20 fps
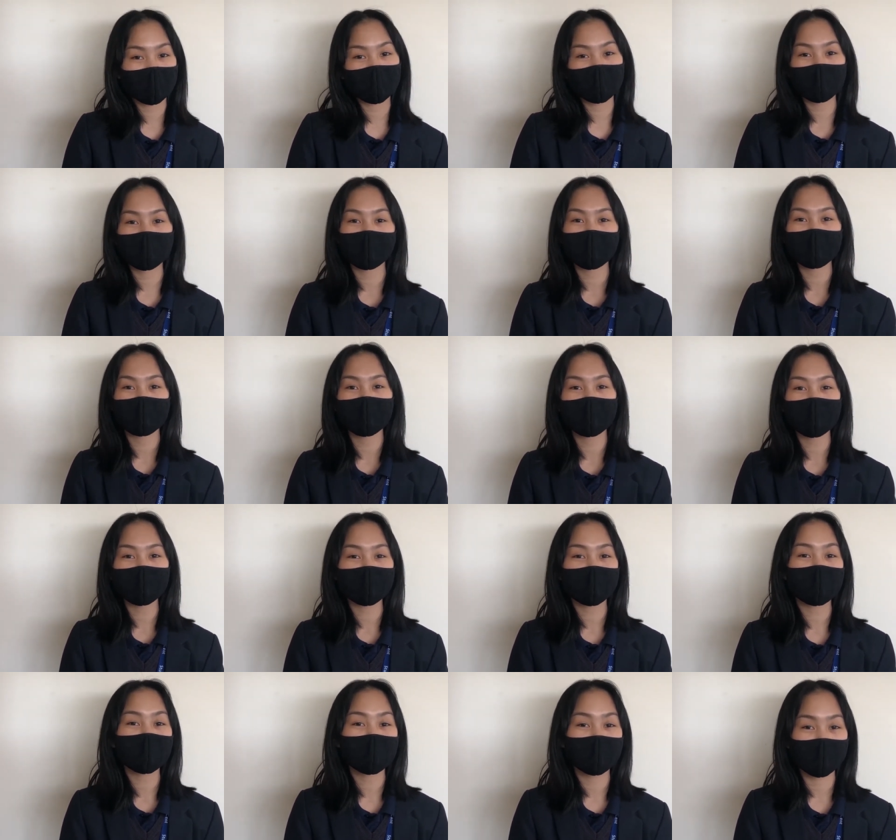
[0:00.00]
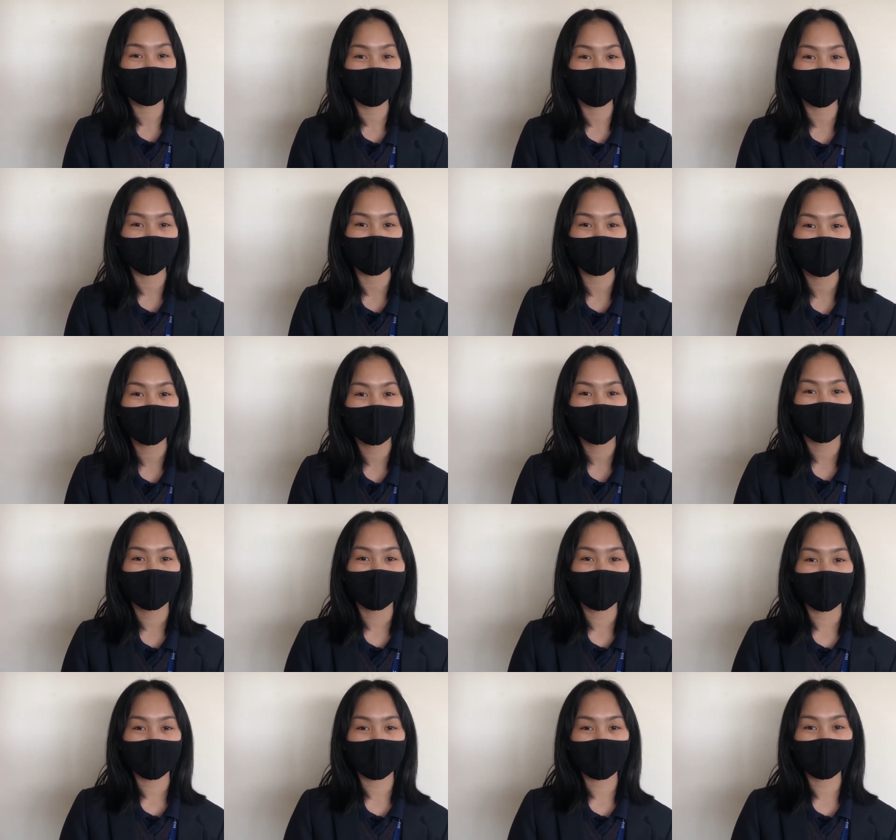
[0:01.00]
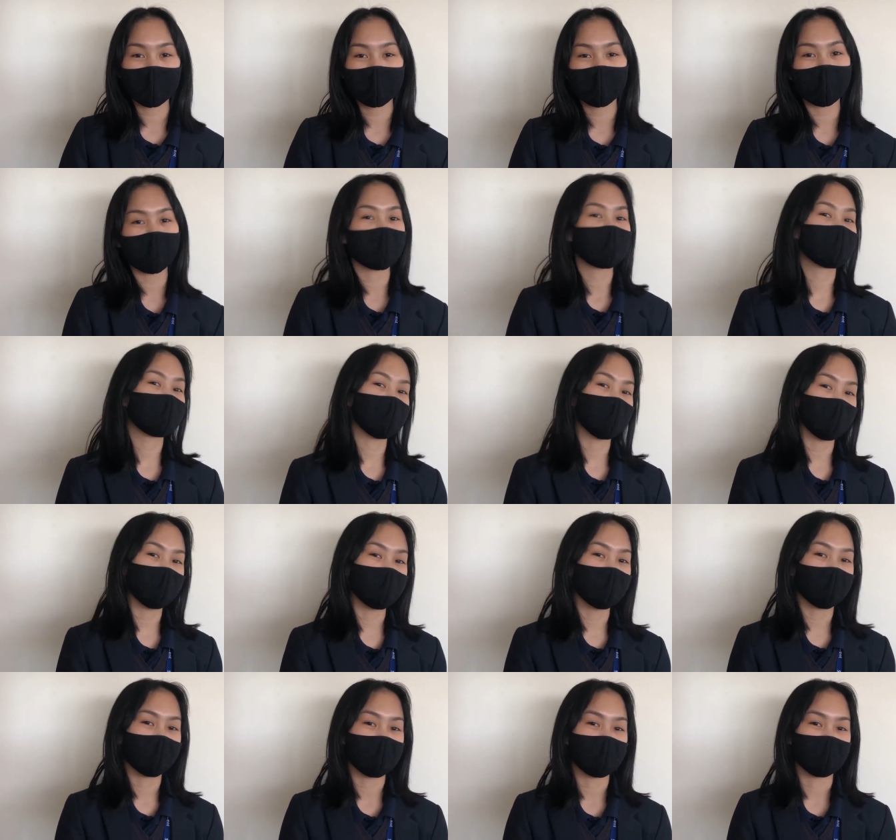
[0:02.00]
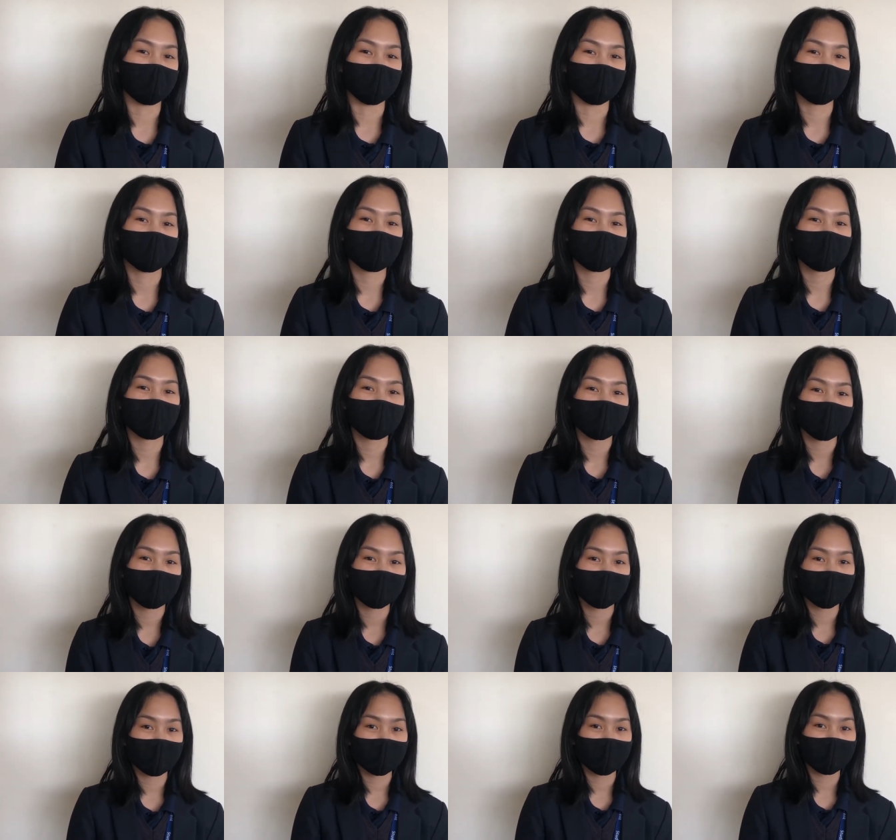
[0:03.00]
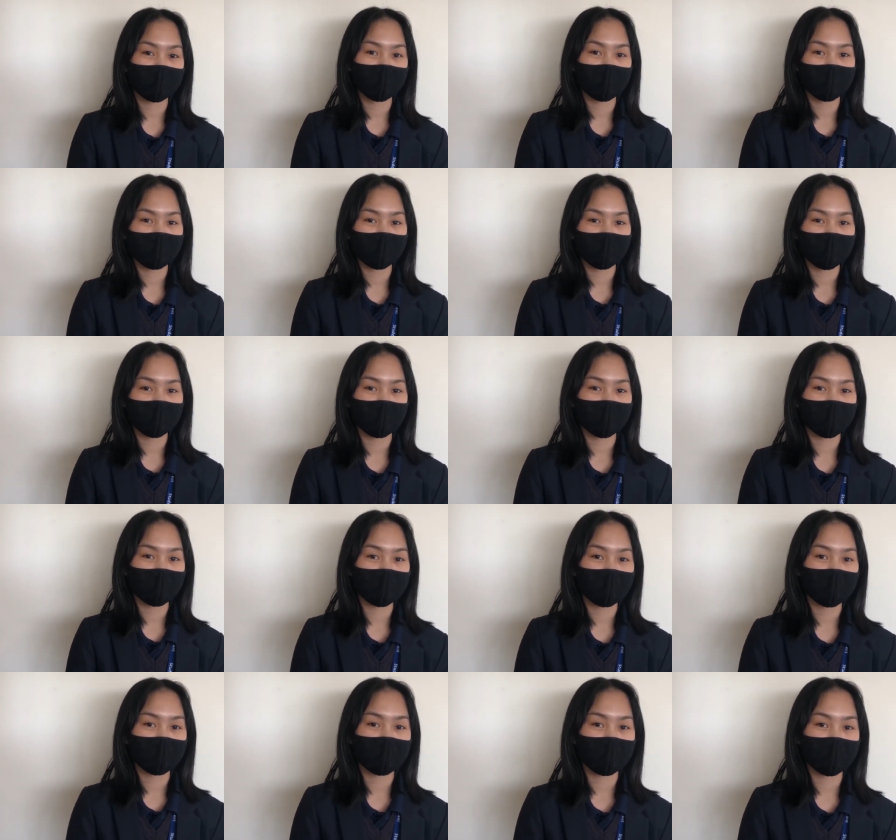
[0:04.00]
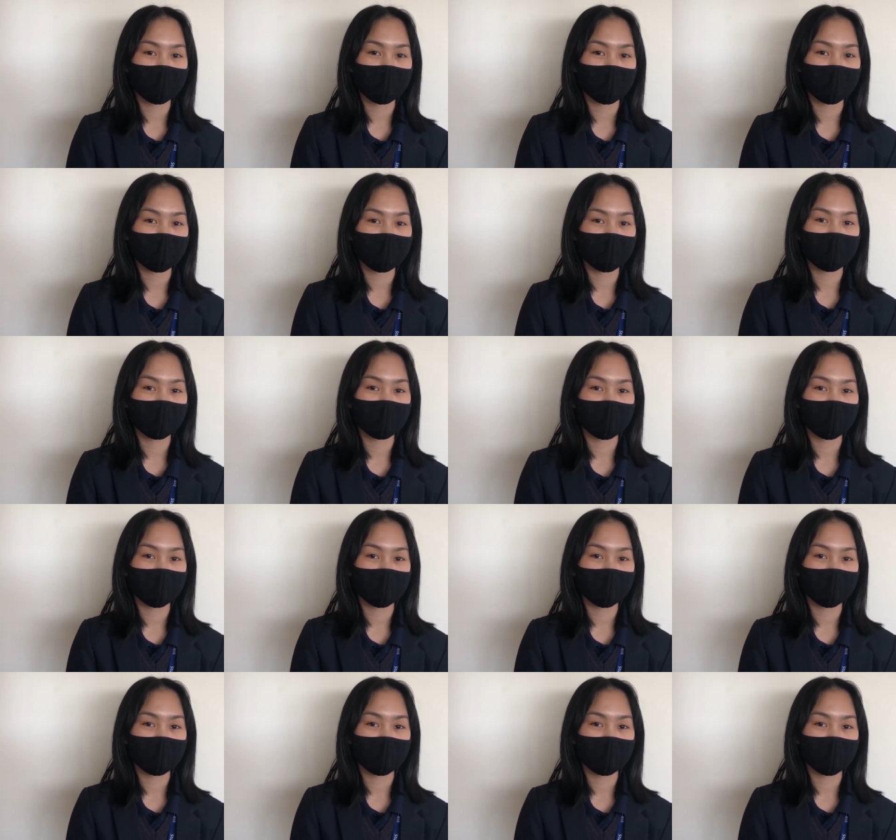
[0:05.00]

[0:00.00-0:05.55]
express myself freely, and be passionate in what I do. What's your favourite lesson and why?